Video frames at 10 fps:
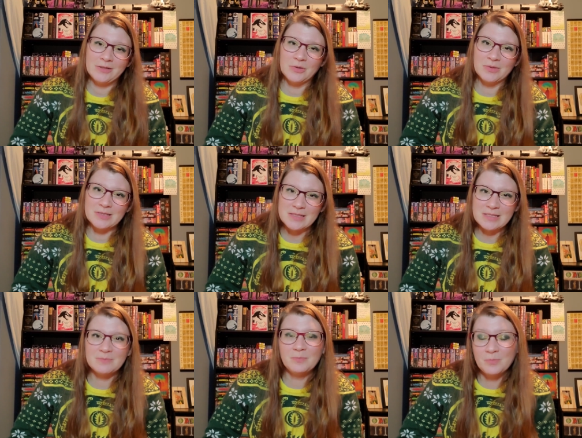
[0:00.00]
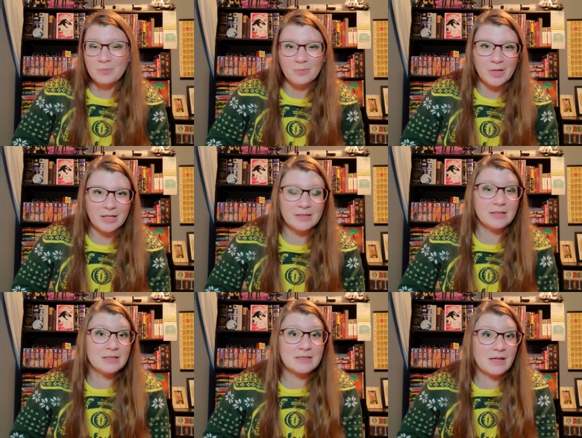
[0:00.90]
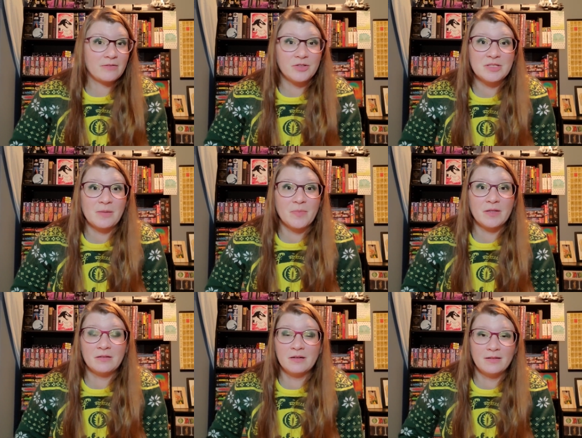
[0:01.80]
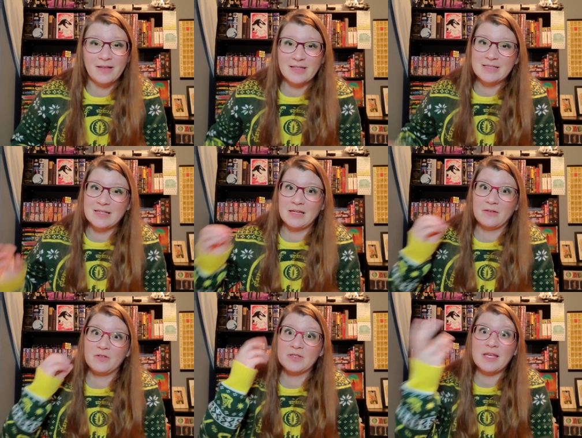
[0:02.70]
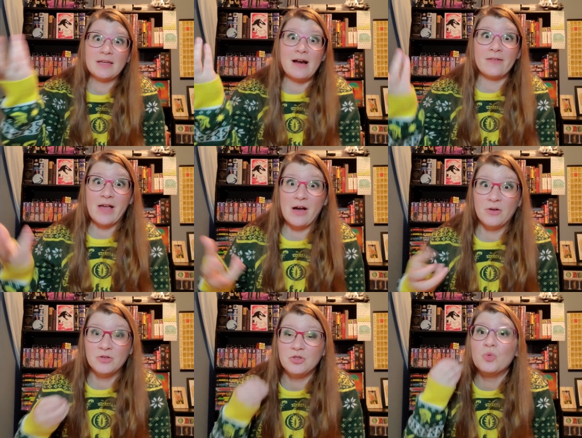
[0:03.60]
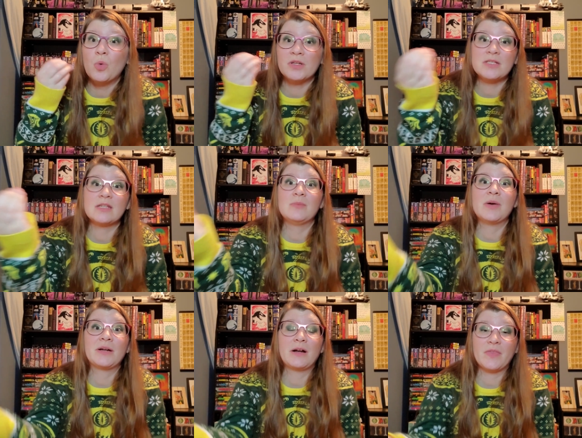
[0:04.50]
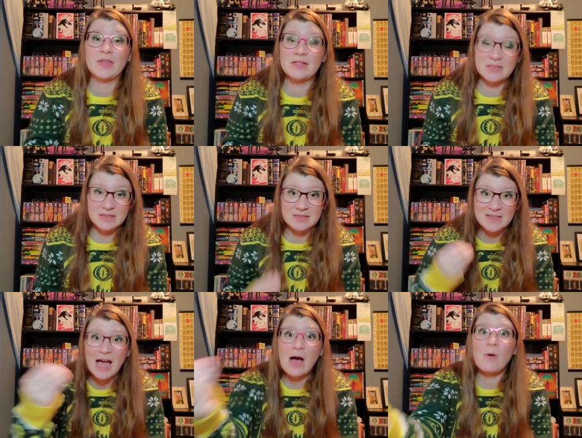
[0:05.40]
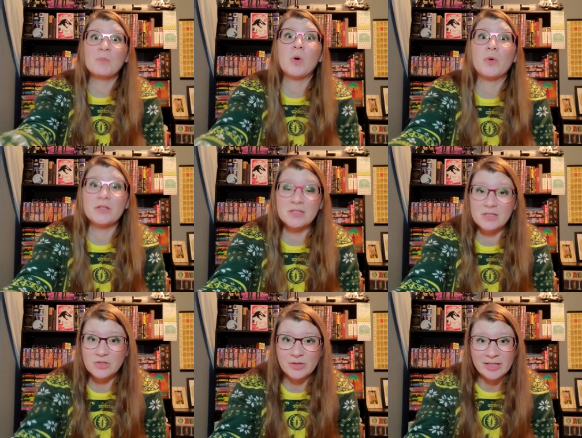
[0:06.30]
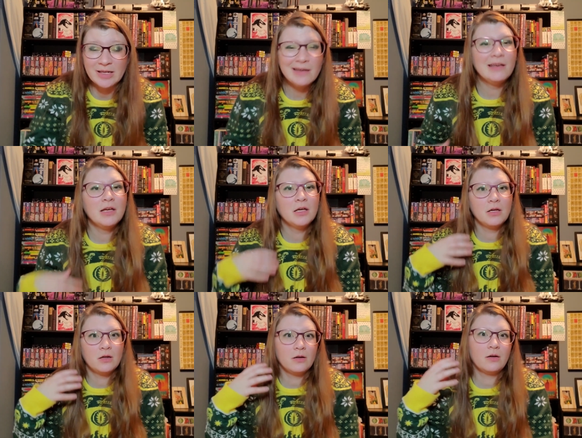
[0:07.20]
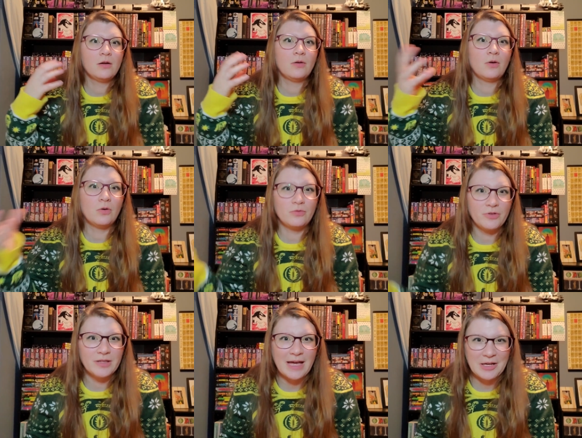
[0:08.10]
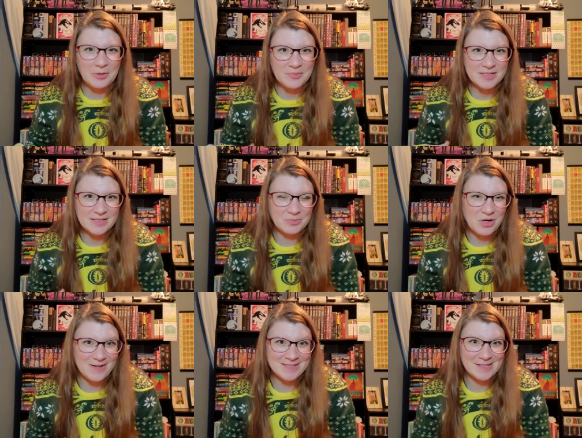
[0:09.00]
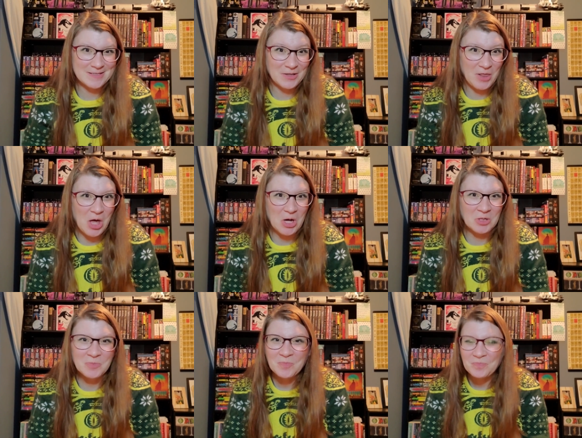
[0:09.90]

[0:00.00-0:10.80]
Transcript: know this, but it's definitely something, like I said, if you say it out loud and you want to get better at this, this is how I'm going to do it. Hopefully that helps the process along.